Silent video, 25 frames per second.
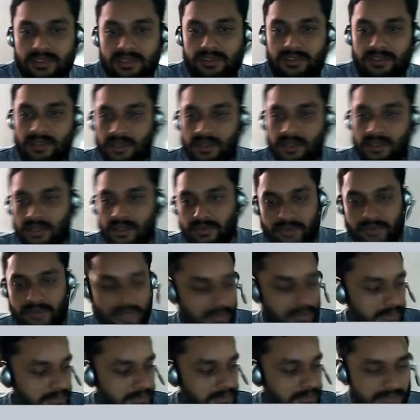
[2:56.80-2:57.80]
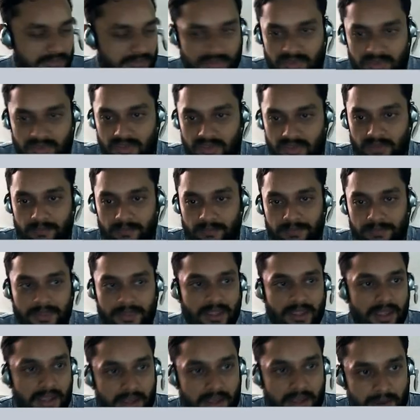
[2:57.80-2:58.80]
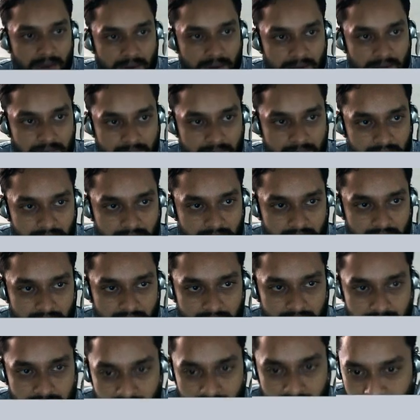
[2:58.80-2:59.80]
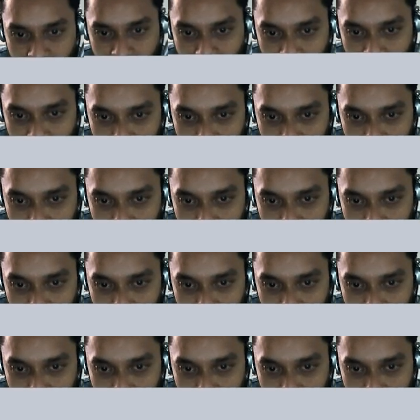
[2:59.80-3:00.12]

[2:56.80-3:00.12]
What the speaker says: 35 mm, and see